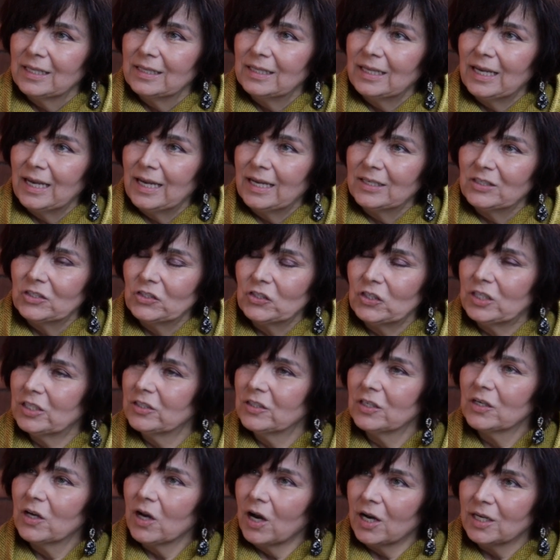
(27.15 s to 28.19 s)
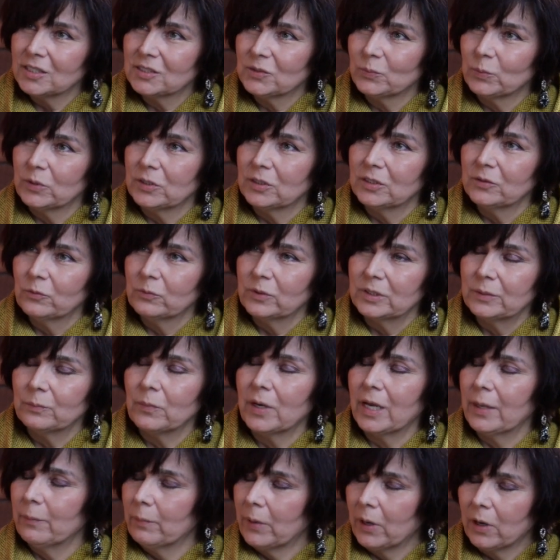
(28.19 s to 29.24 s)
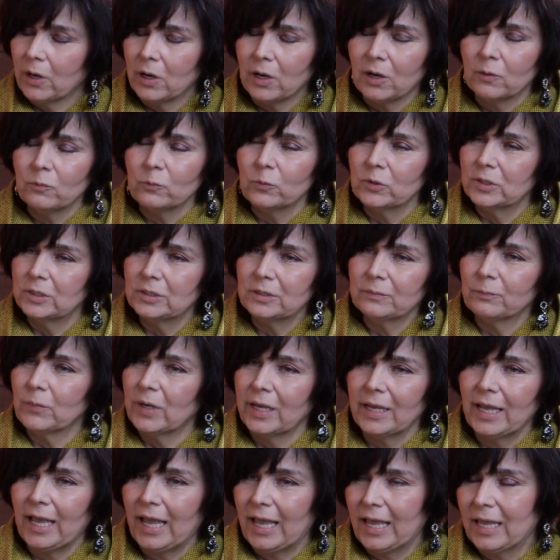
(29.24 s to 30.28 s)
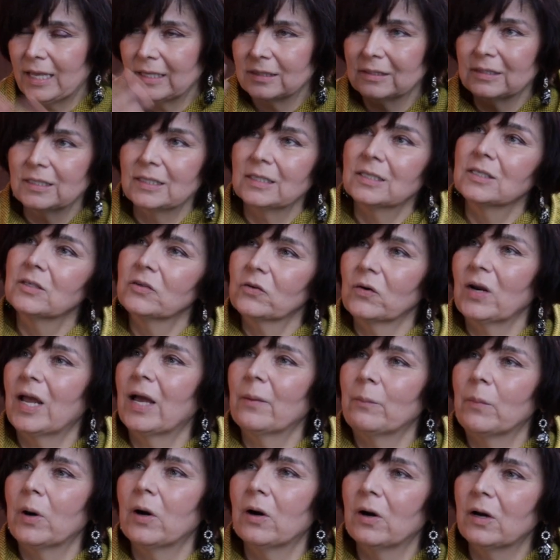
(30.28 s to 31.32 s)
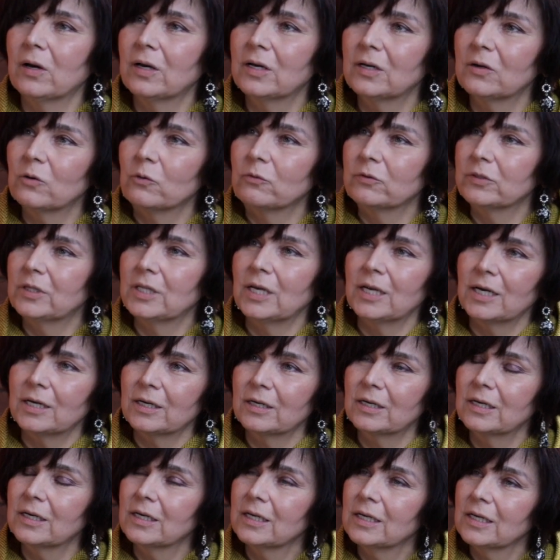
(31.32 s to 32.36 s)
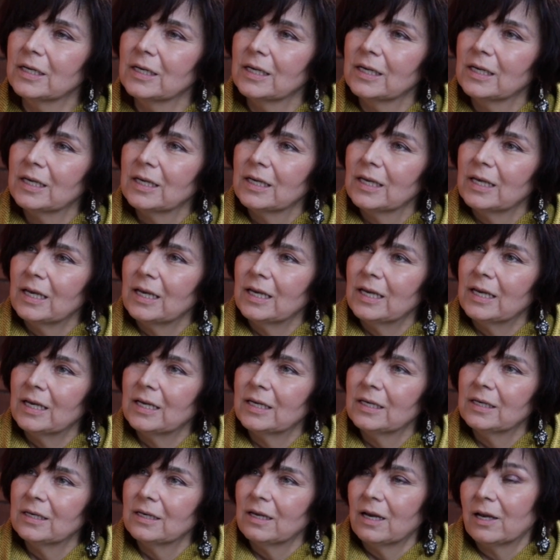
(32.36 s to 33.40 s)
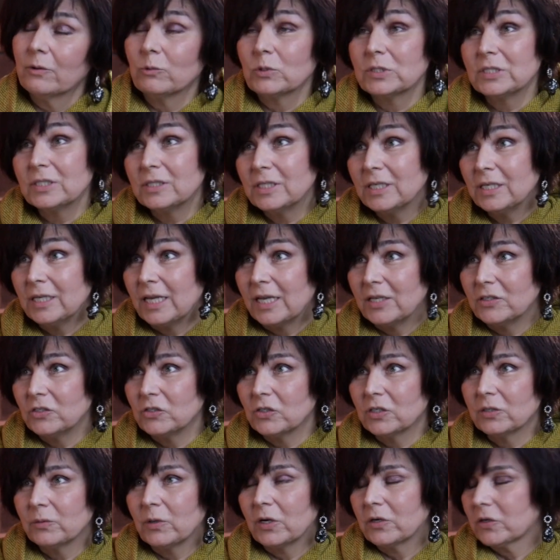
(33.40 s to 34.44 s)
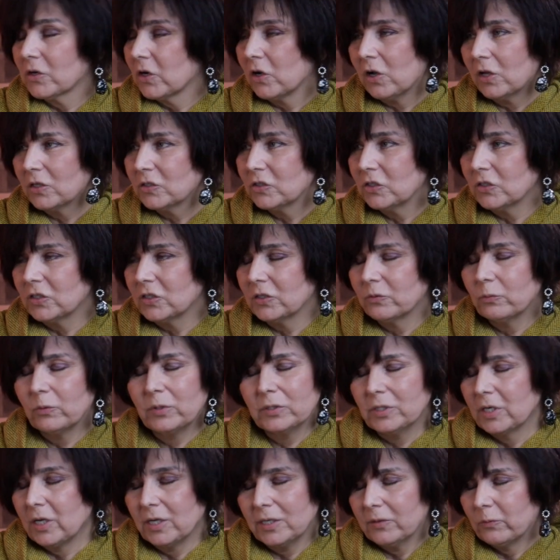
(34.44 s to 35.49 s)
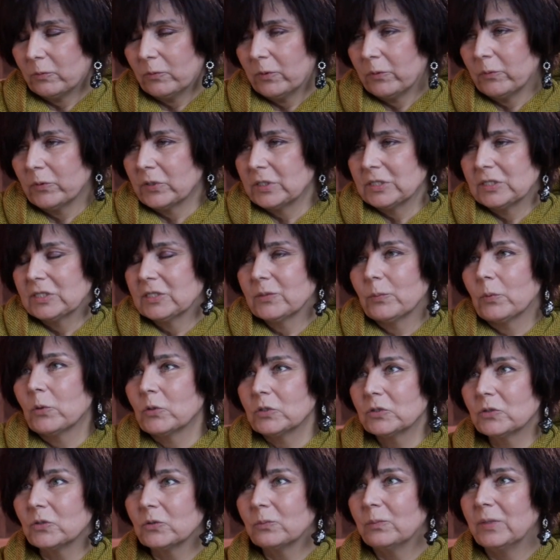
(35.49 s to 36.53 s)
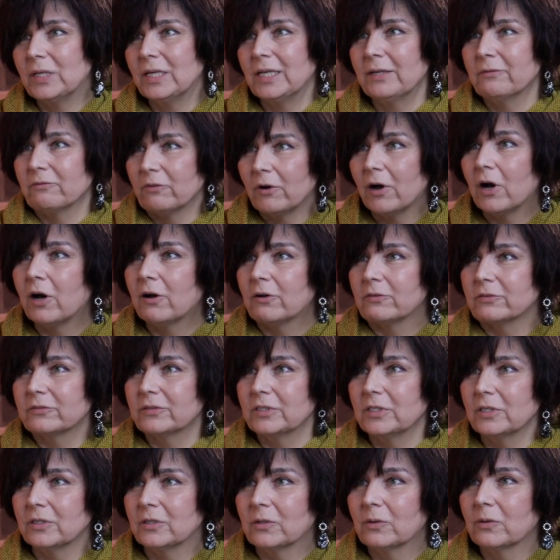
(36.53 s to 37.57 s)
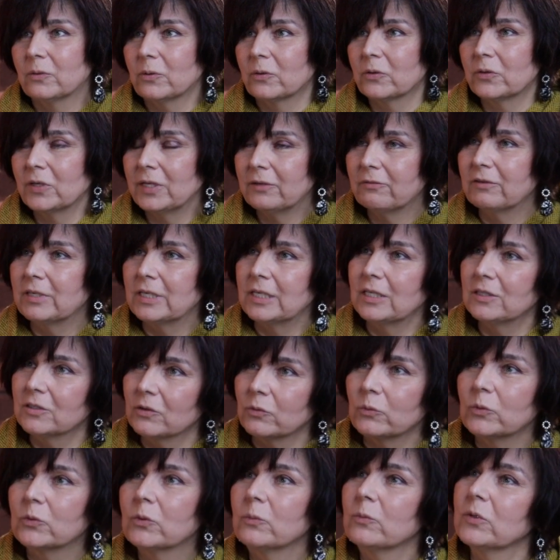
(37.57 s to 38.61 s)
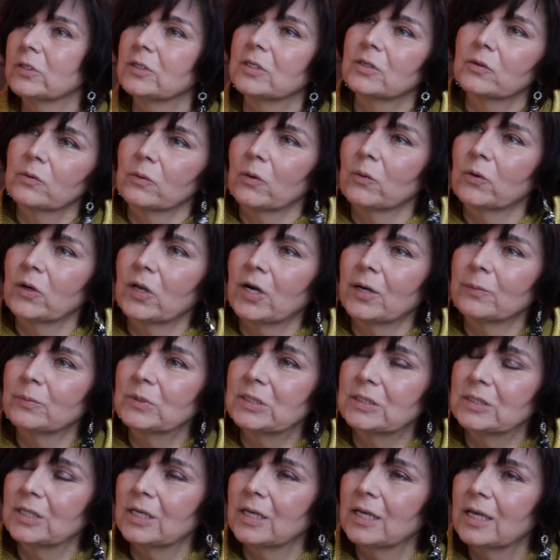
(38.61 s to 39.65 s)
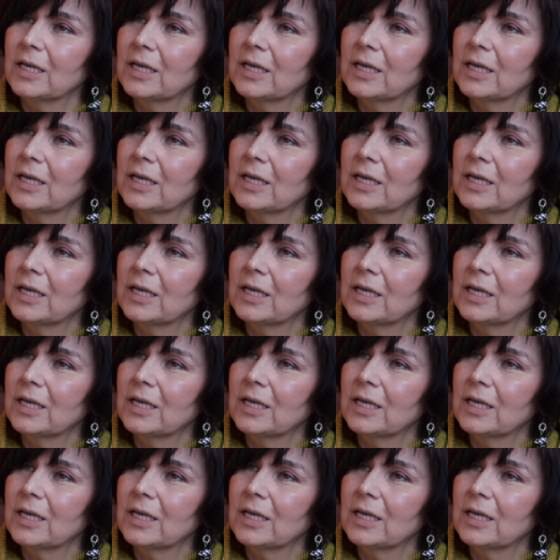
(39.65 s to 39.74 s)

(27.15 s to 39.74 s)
that shared the gospel with my mom, with my aunt and grandma over there. And I was a teenager. Our culture, we weren't supposed to be involved, you know, or even in the room with the grown-ups.